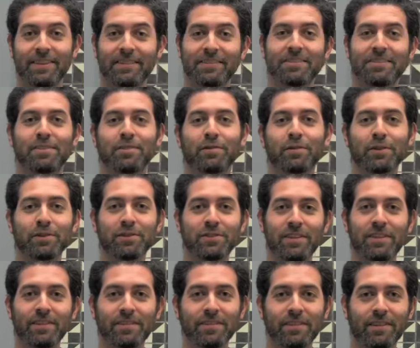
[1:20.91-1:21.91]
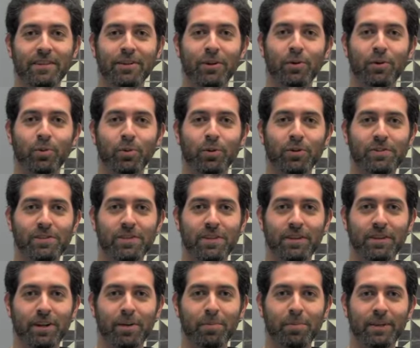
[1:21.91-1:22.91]
This is the first season that No Rules
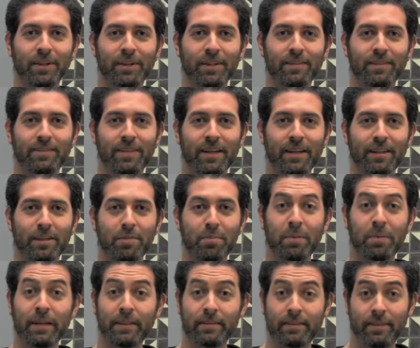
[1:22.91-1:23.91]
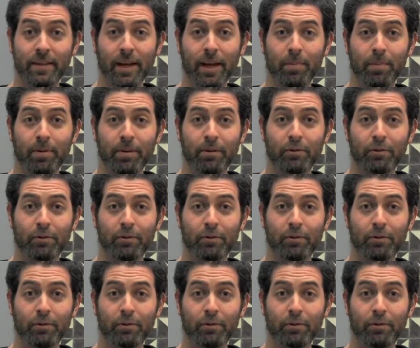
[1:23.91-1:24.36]
Theater Company has taken the big step